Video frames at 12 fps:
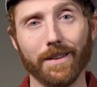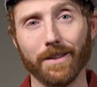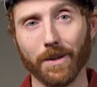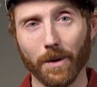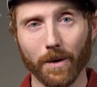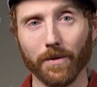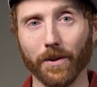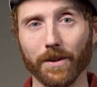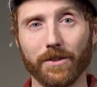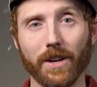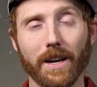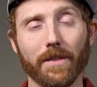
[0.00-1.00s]
go over,
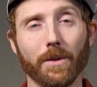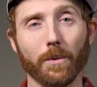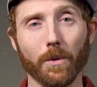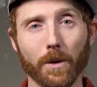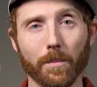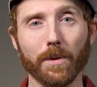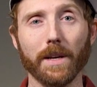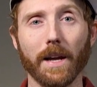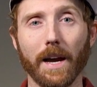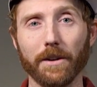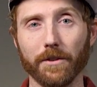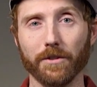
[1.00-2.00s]
check out the Rollerblade
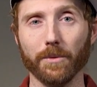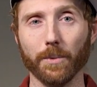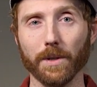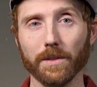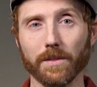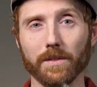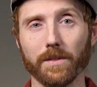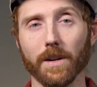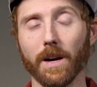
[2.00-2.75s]
Hydrogen wheels.